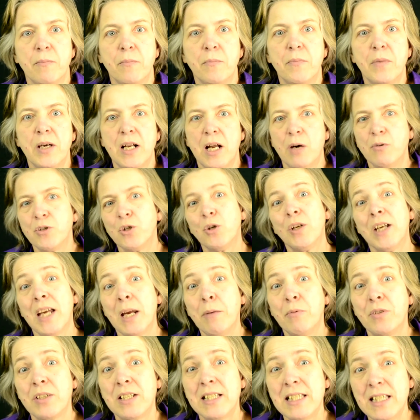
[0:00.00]
But I was
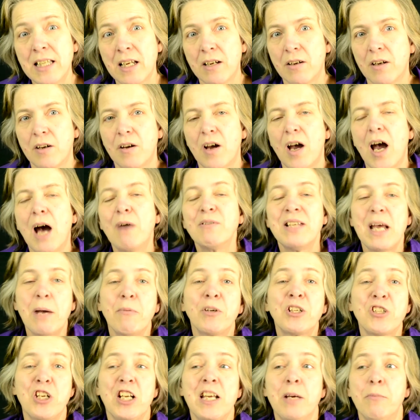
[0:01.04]

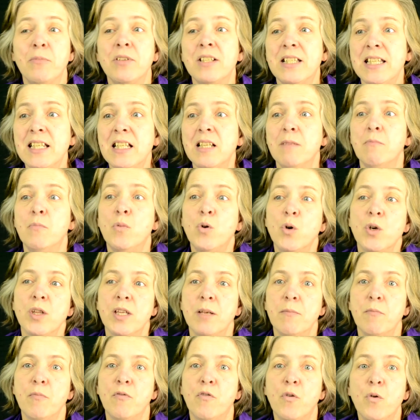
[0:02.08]
actually able to see them more
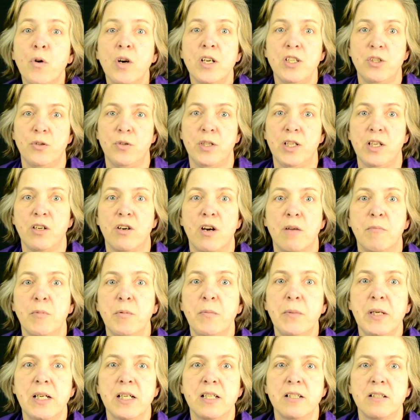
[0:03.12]
than before I joined the Army
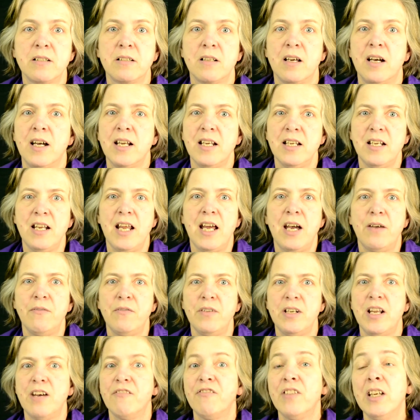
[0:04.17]
because I didn't have
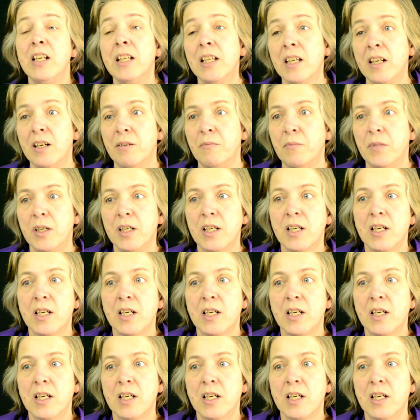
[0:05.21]
enough income.